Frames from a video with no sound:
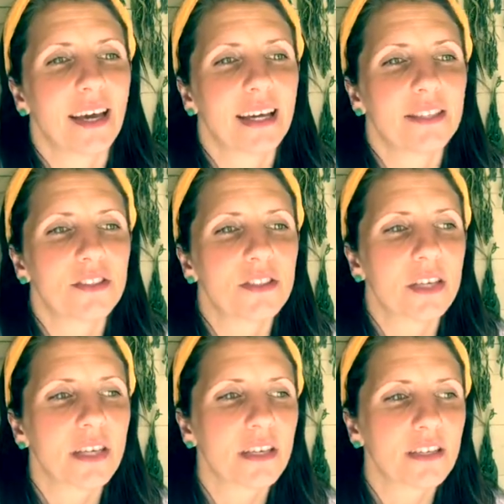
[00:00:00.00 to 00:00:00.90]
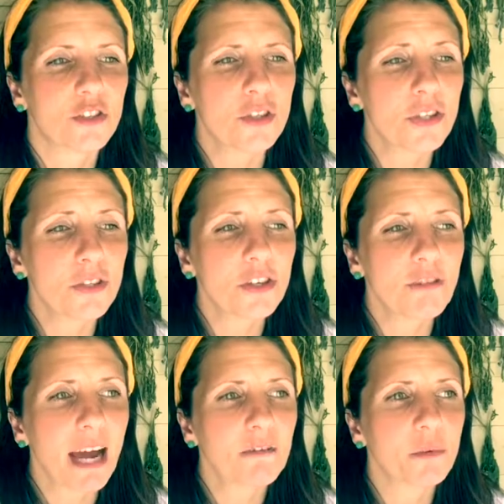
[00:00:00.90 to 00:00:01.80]
And just look
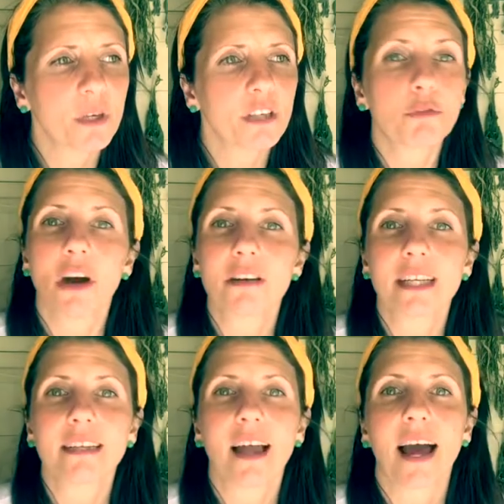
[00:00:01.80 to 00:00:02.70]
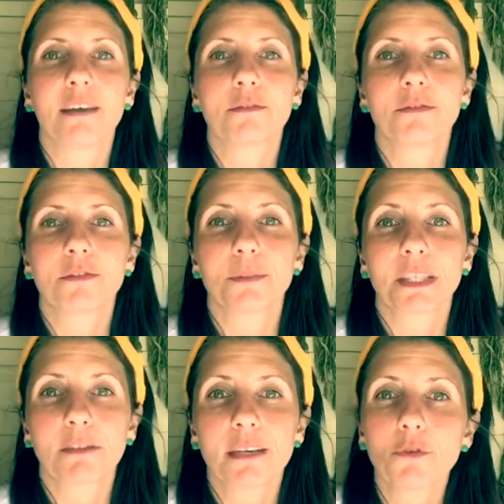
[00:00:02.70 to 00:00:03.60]
around at what you've got in life to be
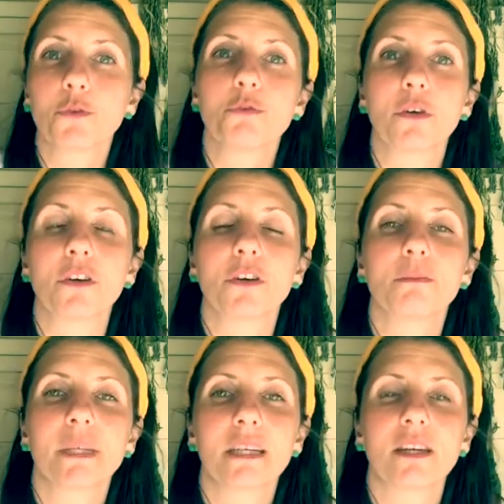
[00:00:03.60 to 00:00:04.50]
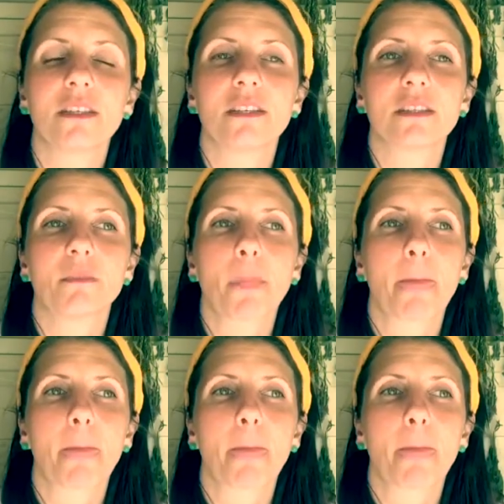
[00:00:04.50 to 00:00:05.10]
grateful for, because